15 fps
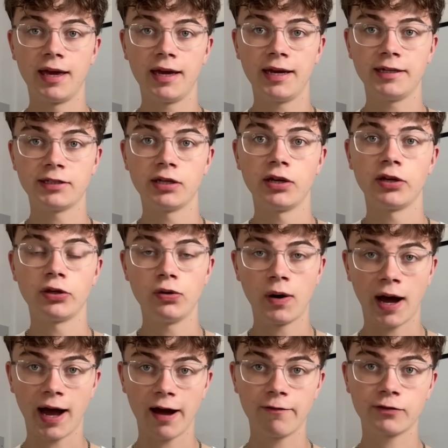is you
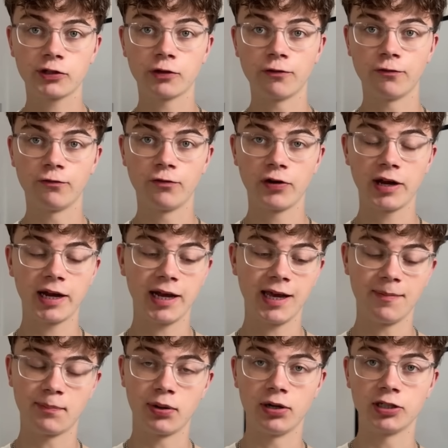have to
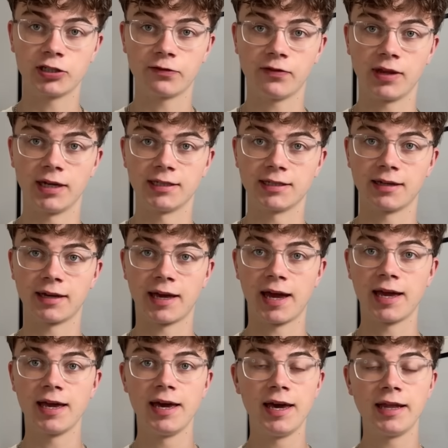really push for this, okay?